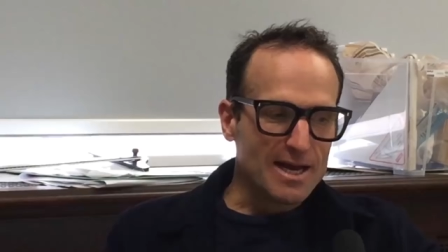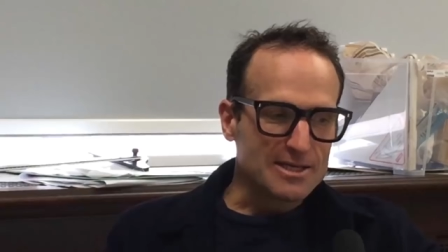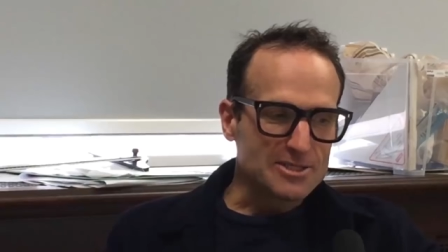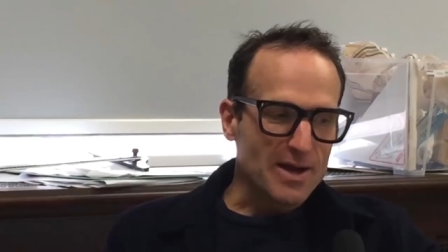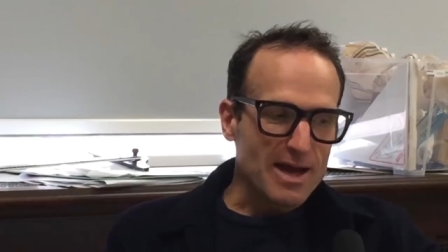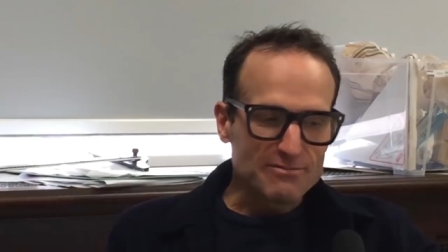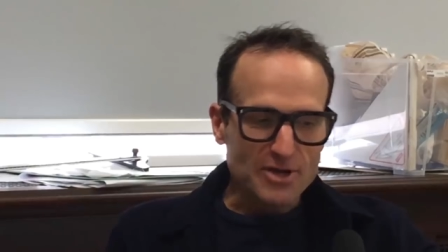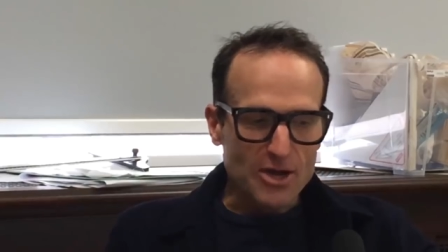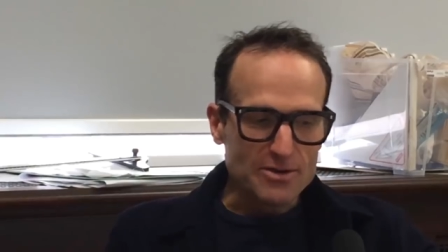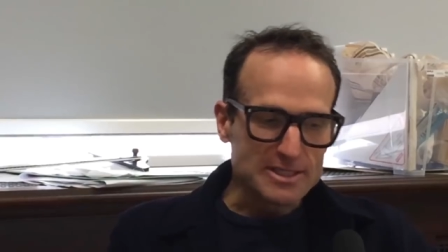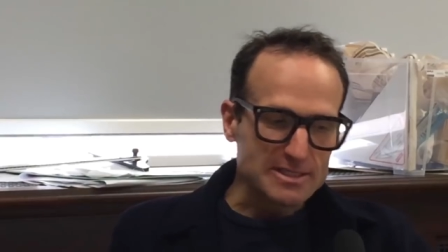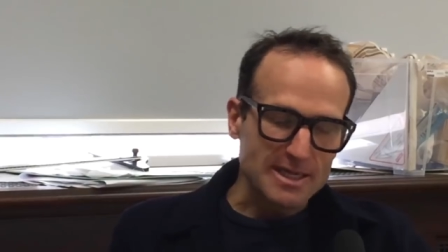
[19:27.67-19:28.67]
So I have
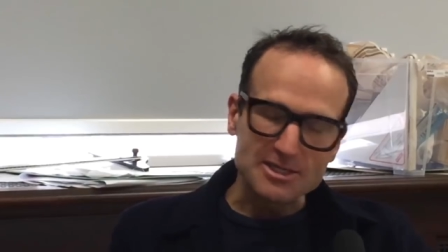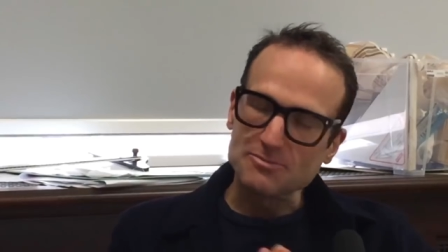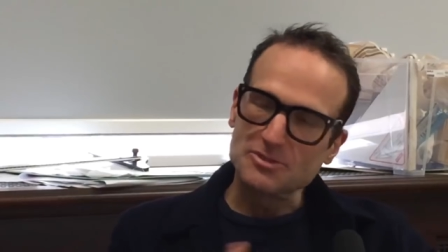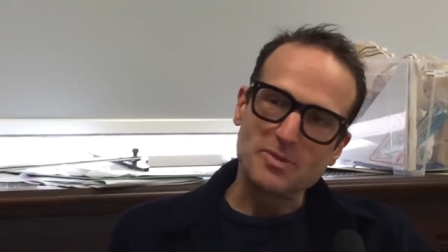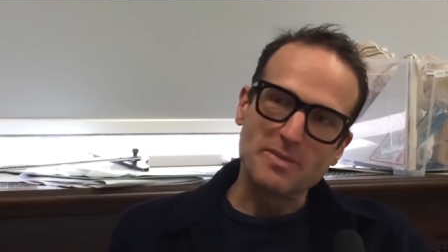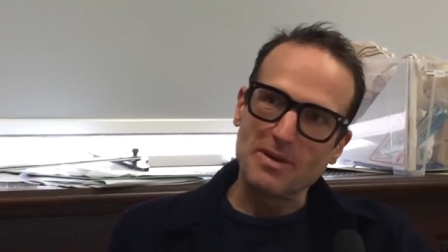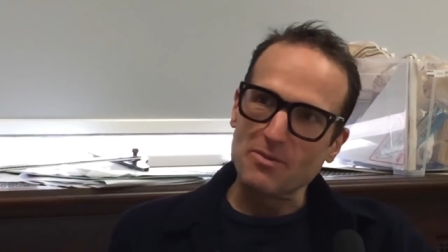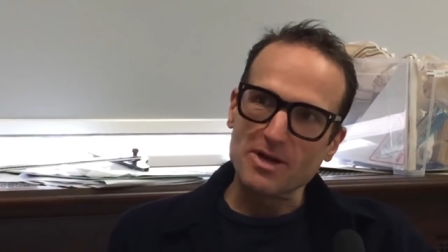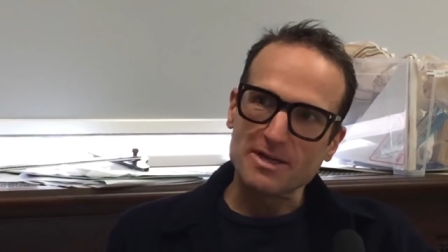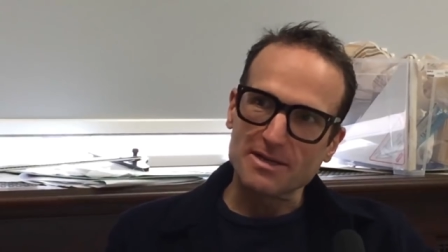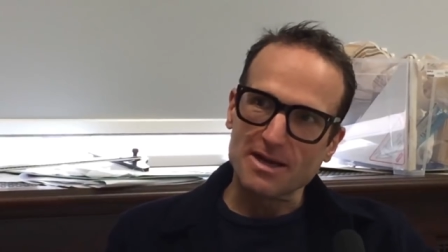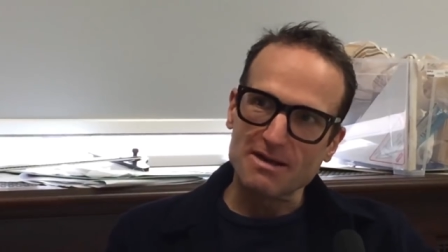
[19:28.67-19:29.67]
no distinction between my
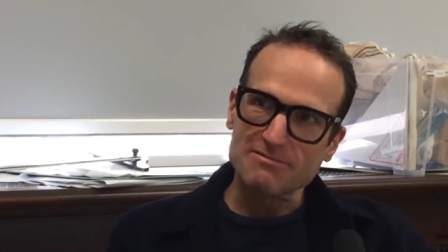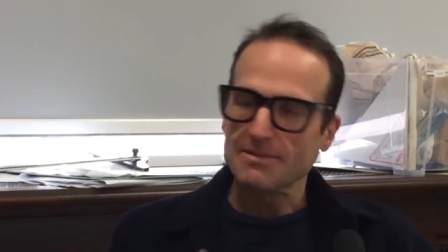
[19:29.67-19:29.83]
work and life.